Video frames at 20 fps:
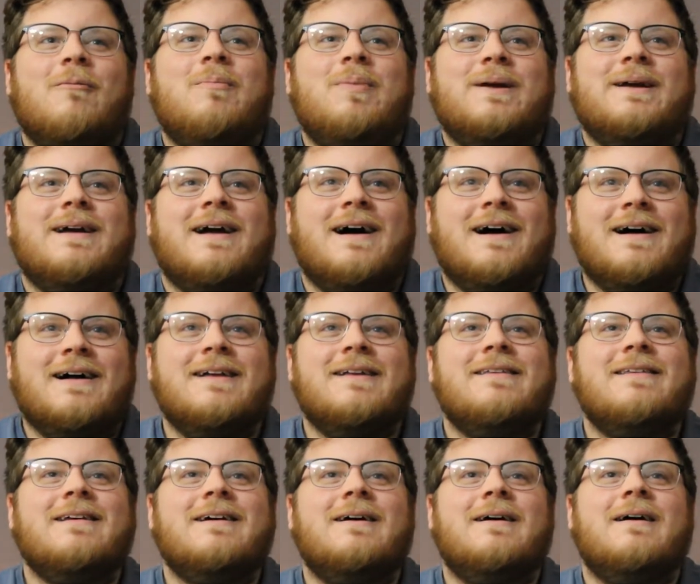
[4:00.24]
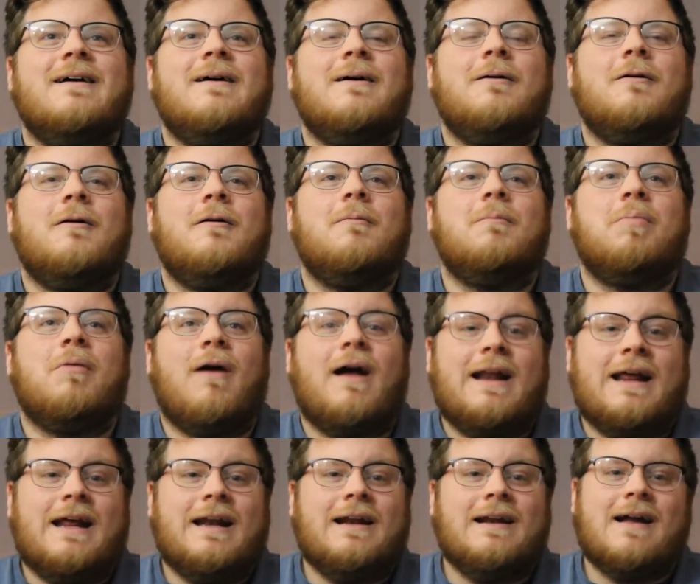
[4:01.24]
Because
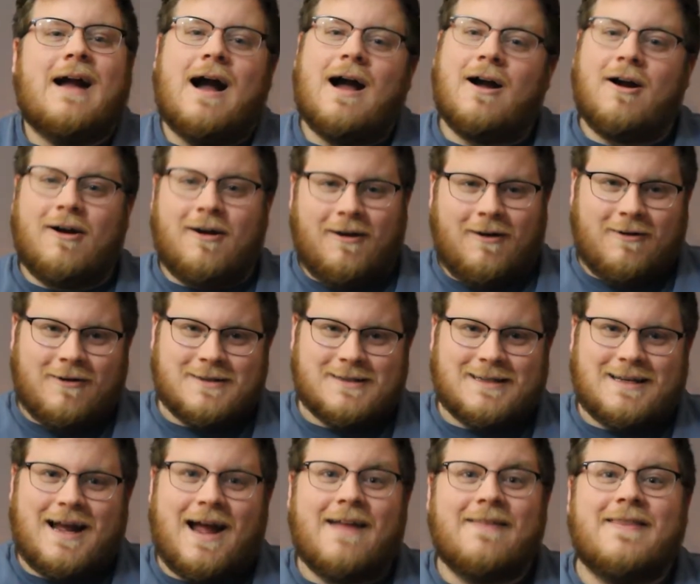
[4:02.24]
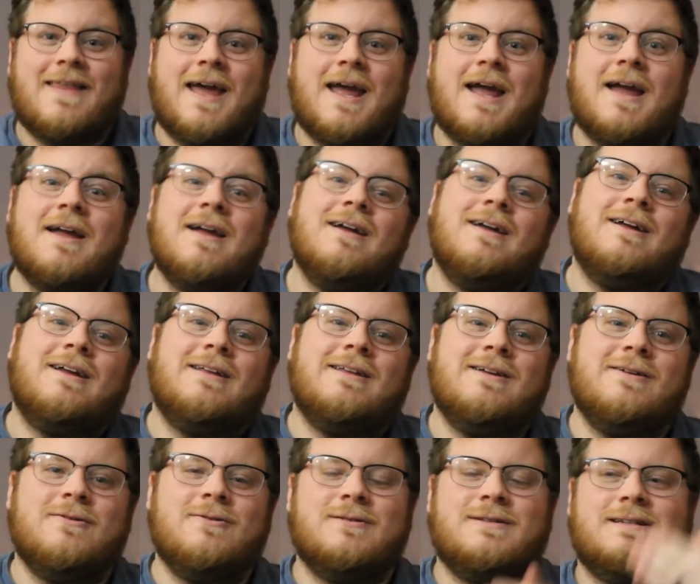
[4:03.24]
Brennin got hurt and they
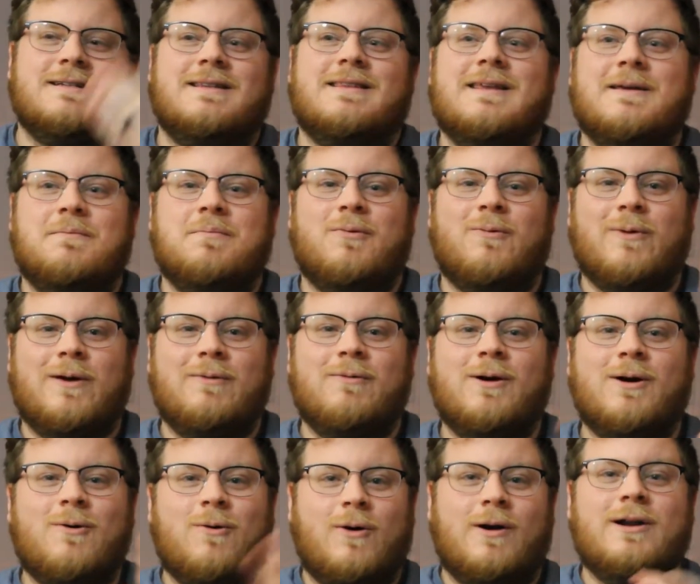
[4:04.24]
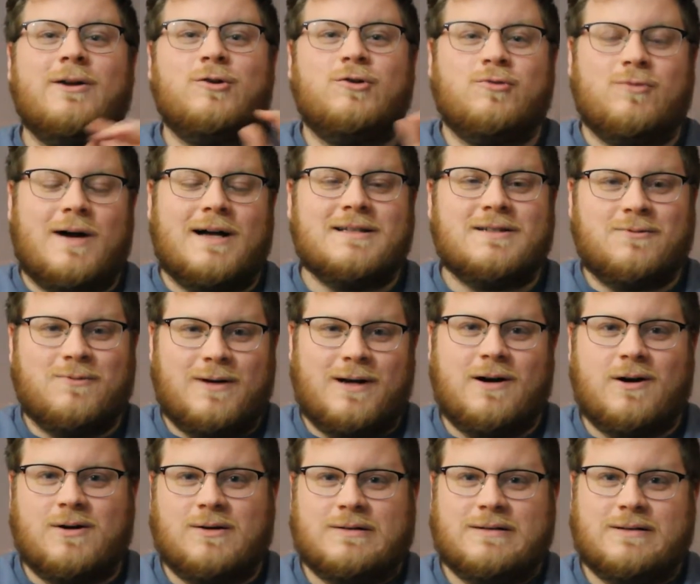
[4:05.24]
used the pre-recorded dress
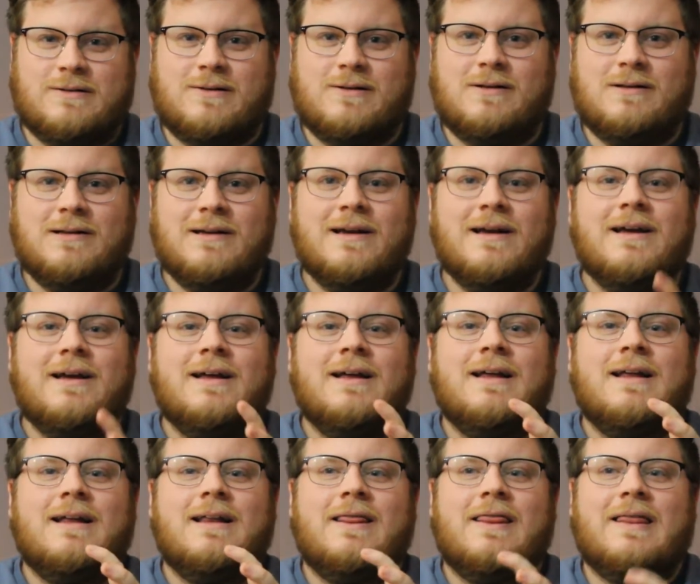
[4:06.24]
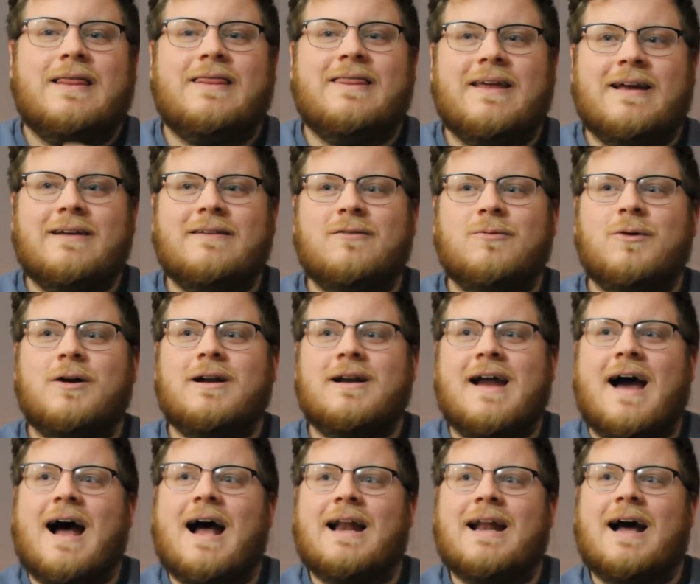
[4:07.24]
rehearsal, things were
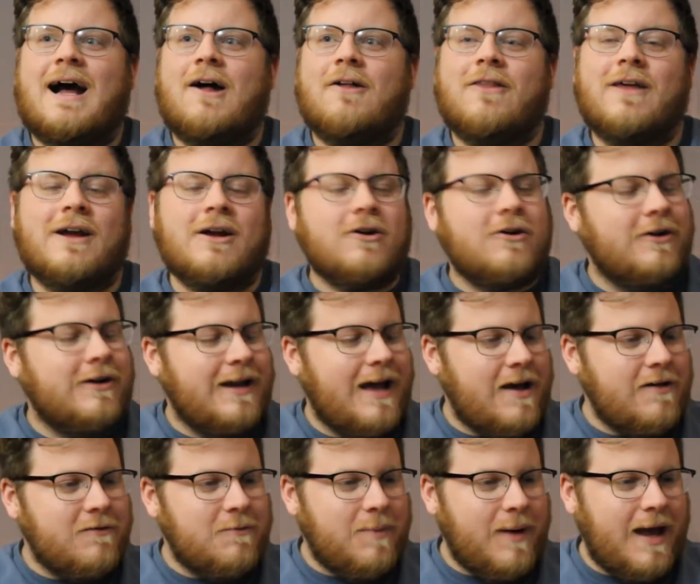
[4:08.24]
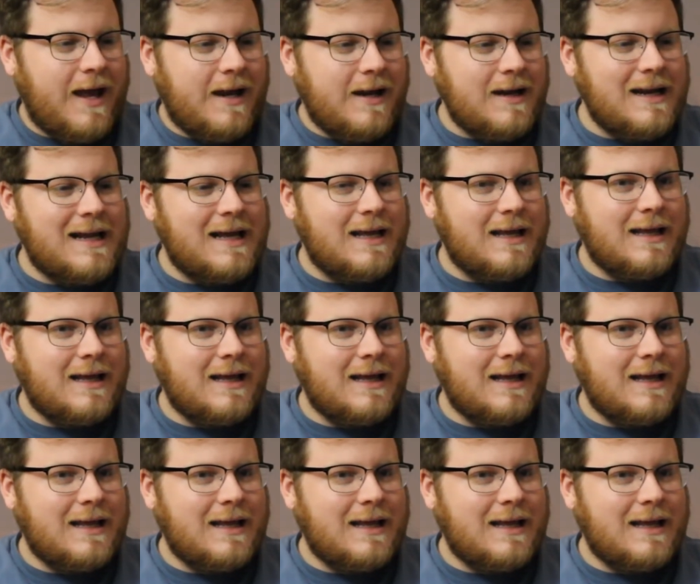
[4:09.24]
not how they could have been.